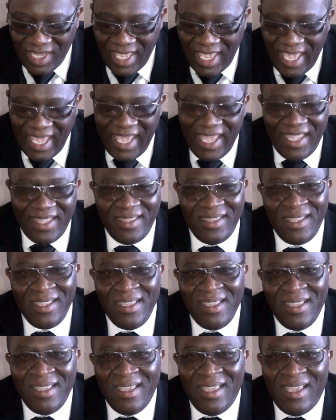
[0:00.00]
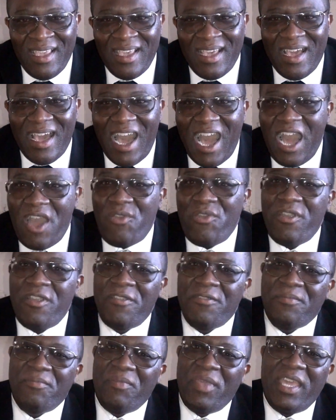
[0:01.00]
And our
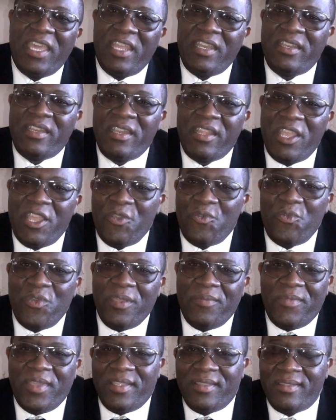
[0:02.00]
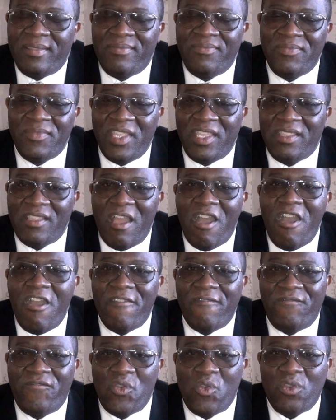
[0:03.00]
men and women in the
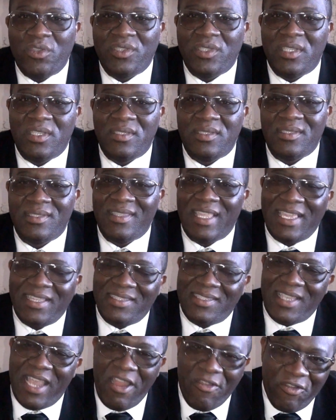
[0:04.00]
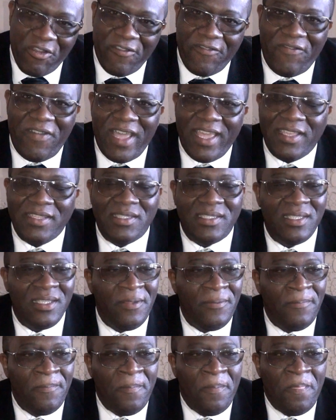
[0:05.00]
armed forces, they sacrifice
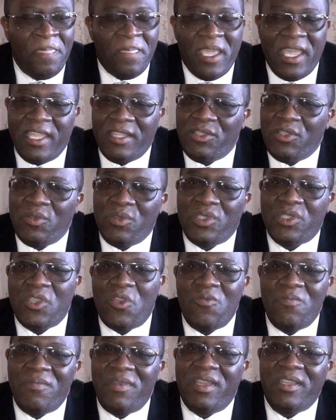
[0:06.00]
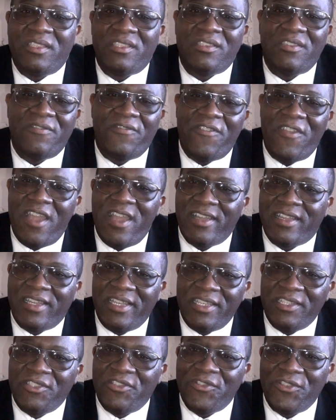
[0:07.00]
and do so much for our
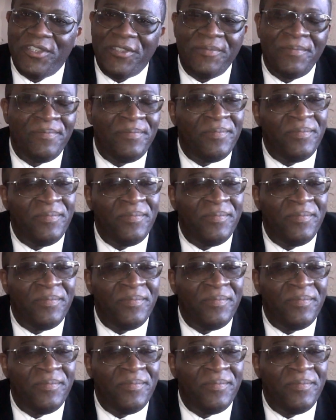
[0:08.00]
country.